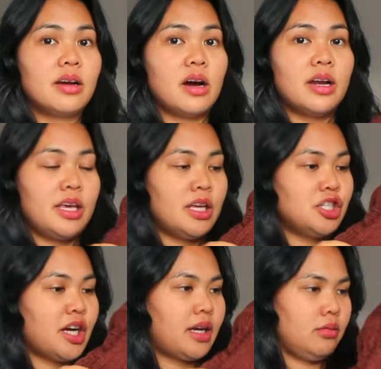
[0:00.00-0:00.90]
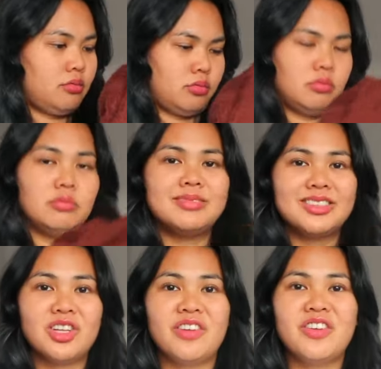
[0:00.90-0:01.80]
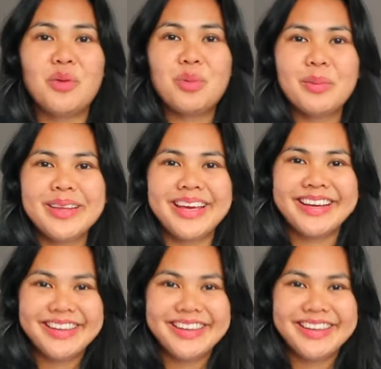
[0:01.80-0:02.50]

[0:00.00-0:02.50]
cardigan jacket. Thought about it properly.